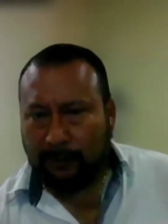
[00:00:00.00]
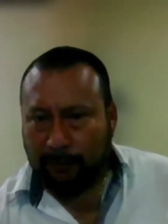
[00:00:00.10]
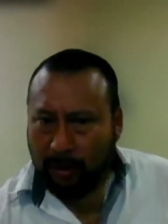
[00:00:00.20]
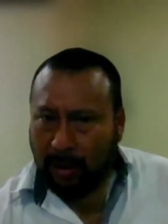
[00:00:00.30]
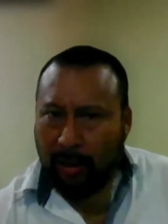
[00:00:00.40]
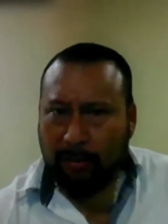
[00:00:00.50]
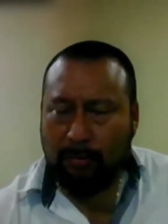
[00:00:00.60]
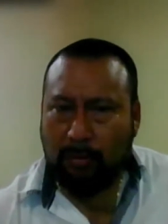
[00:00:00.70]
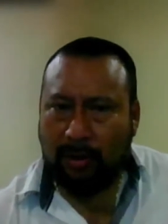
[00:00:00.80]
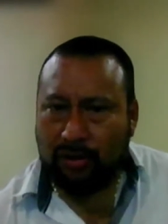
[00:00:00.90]
But if we
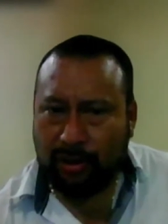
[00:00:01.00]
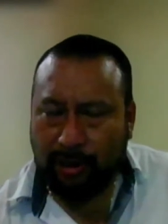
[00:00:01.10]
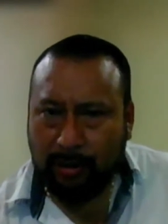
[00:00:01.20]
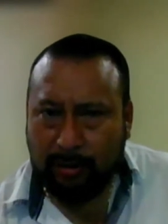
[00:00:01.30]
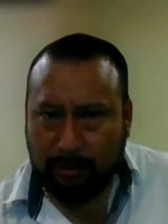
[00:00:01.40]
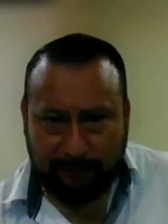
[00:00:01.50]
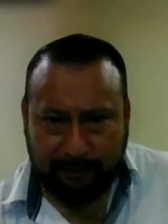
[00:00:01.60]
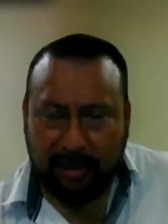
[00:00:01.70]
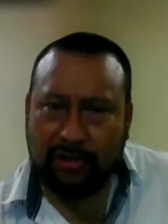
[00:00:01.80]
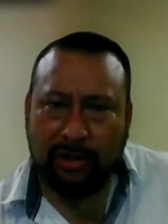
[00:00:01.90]
all do our share,
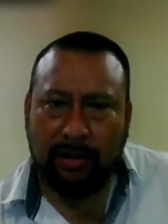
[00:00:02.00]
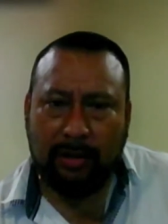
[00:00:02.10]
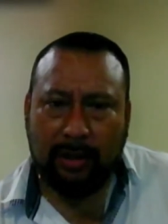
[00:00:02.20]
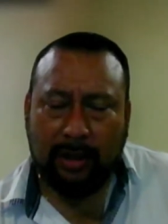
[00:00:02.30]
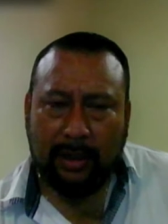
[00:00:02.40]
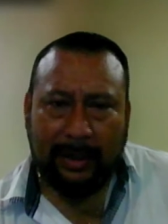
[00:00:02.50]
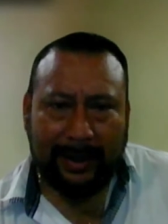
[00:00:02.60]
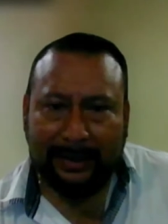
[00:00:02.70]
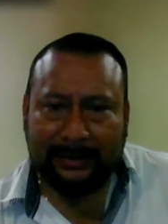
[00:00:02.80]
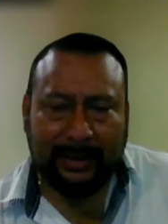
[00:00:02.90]
our fair share,
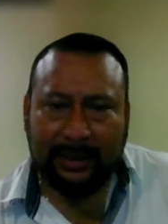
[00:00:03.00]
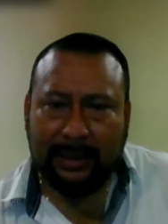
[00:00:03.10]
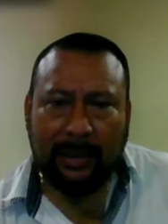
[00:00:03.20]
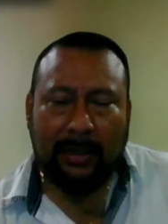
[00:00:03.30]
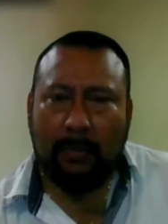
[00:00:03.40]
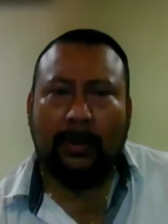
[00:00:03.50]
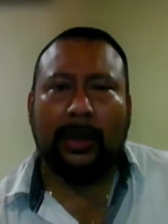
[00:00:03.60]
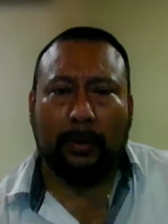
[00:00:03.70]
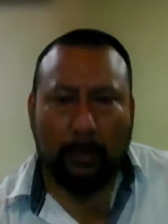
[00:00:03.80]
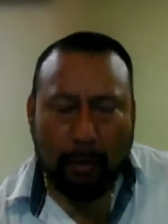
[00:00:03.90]
I think
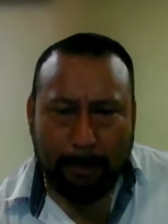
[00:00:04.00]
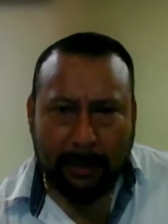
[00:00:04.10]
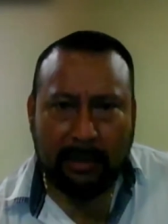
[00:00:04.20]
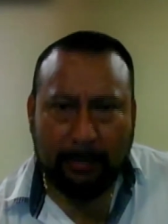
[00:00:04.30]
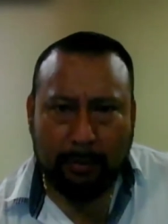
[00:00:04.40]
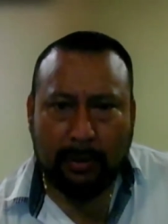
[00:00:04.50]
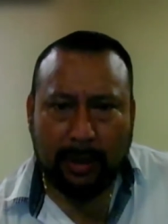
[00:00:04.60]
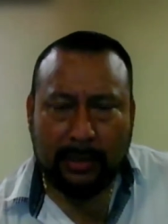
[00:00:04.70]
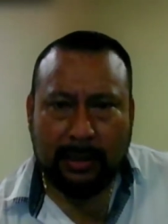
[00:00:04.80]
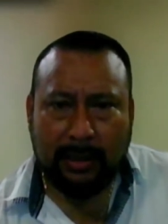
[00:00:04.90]
we can open the
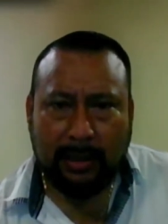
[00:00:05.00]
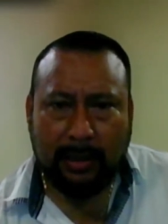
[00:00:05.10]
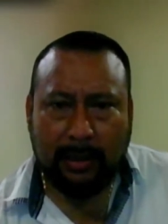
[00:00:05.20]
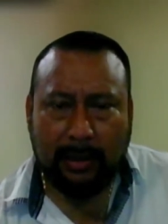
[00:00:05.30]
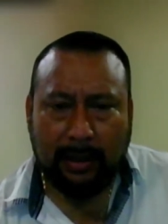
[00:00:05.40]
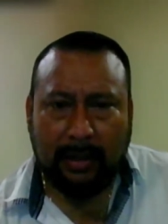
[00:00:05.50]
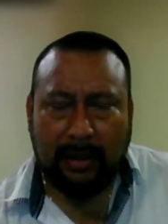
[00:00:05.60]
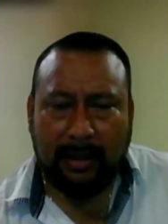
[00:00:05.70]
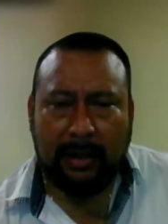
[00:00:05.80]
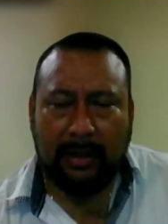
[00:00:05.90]
borders
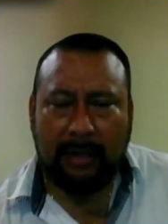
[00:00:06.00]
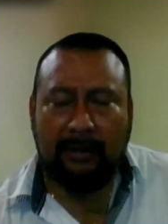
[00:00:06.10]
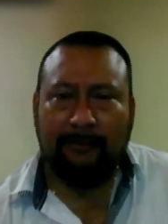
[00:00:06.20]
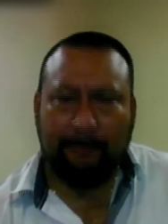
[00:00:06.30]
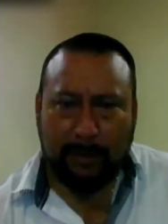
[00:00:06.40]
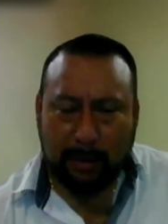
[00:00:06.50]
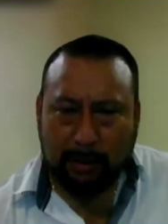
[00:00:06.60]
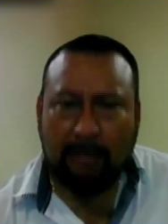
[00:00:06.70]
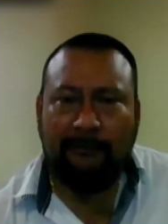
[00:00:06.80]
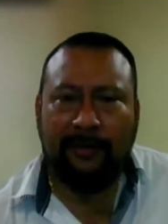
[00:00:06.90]
and be
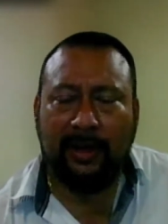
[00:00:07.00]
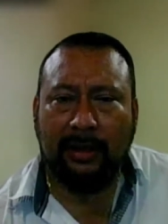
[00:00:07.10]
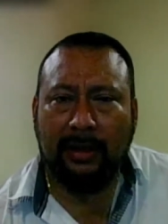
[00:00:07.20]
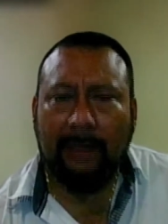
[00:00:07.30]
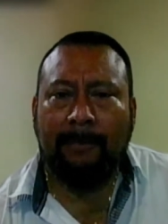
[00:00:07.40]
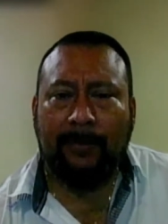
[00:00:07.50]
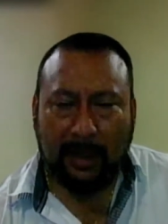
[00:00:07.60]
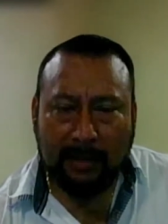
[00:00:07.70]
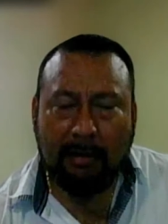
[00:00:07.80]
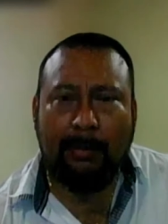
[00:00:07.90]
confident
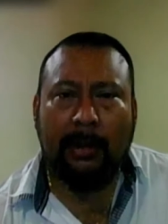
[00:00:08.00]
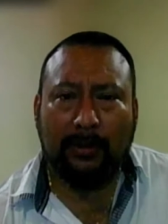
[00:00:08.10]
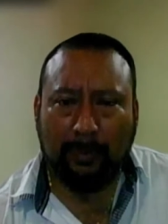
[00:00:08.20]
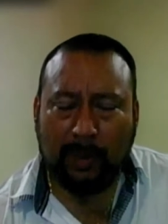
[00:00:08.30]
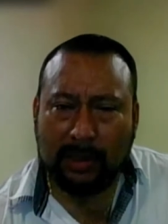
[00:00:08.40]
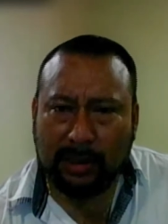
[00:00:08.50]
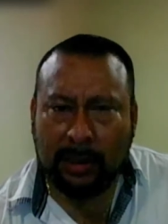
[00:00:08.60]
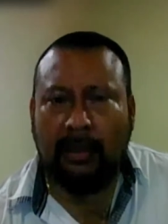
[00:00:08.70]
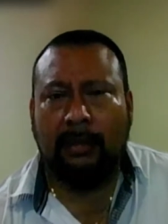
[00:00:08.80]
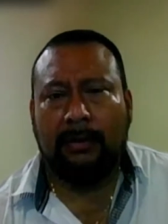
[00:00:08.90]
that government will
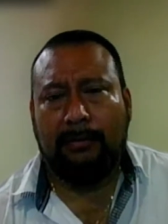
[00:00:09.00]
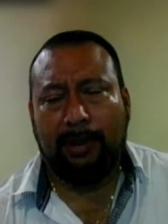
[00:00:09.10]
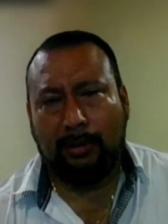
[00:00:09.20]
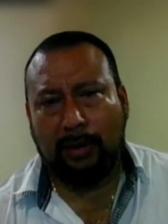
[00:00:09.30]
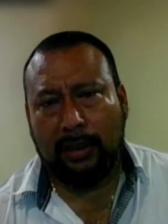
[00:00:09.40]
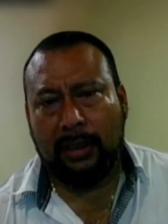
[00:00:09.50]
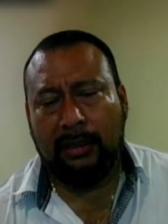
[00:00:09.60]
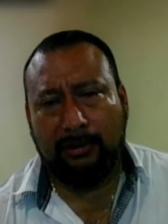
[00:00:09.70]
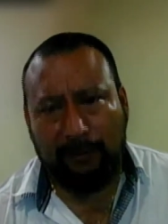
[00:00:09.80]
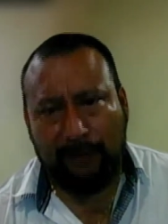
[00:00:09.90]
still be
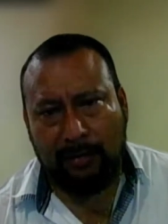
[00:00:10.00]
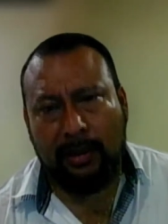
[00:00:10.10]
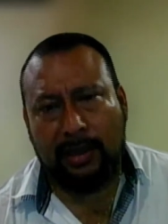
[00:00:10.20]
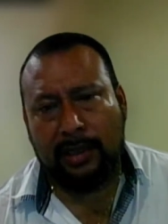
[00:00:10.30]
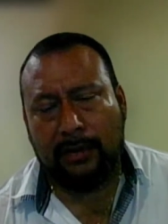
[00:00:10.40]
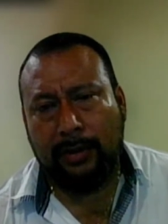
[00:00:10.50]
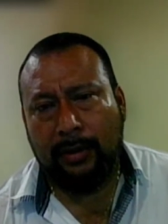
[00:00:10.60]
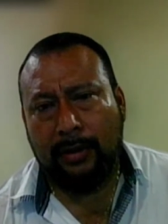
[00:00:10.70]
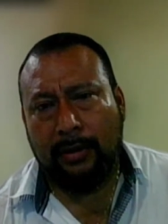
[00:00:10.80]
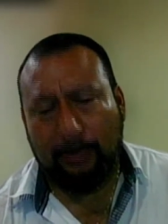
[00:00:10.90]
collecting the revenue
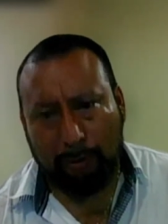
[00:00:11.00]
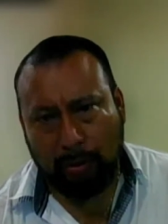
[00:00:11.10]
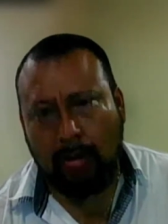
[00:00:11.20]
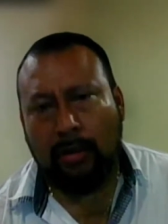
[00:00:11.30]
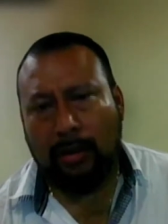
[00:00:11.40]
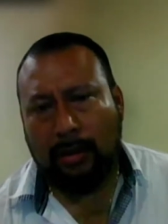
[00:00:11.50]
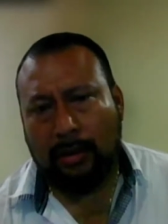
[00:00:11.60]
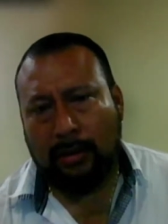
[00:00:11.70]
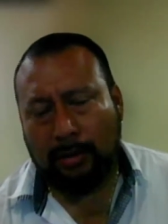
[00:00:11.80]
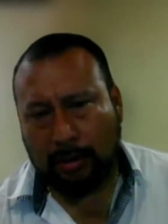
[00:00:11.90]
necessary to run
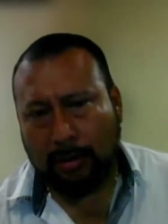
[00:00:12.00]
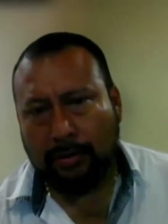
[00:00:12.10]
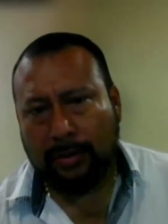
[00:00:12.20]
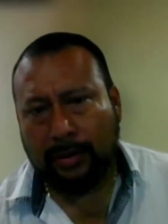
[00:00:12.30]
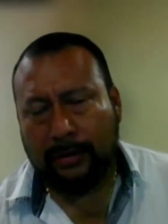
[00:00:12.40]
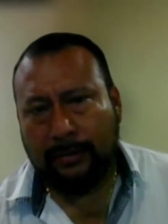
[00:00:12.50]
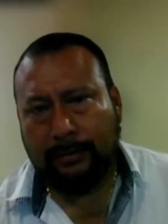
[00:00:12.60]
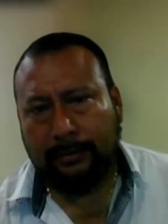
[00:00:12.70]
the country.